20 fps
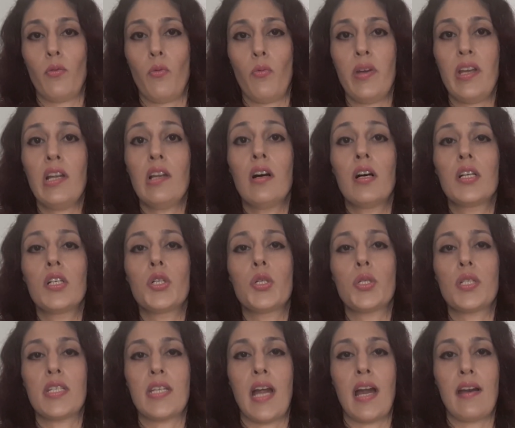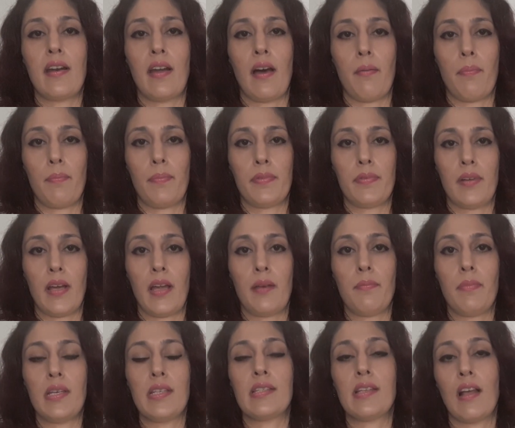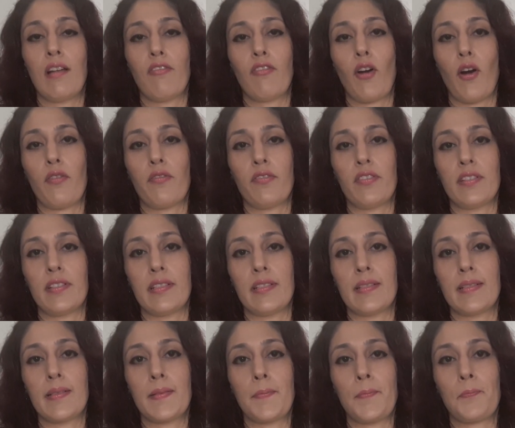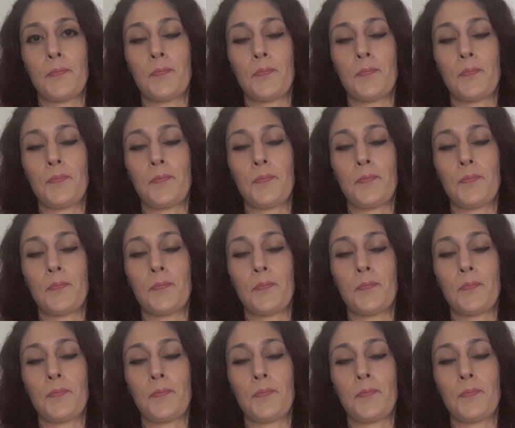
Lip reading: we learn to stand up and be self-confident.